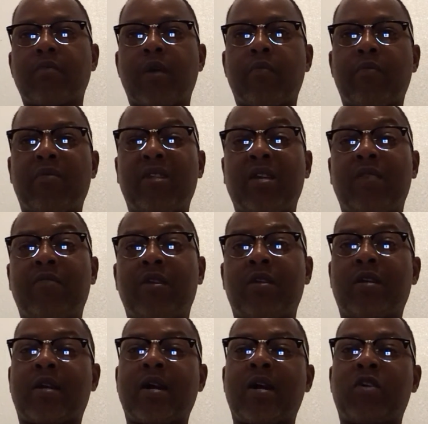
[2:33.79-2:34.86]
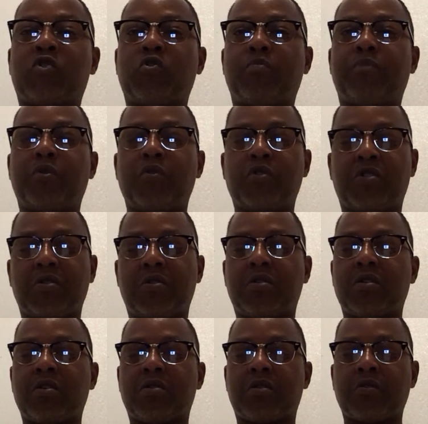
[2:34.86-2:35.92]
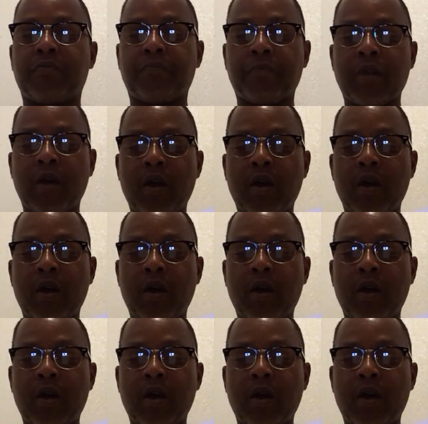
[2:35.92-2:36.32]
I believe in the contribution system.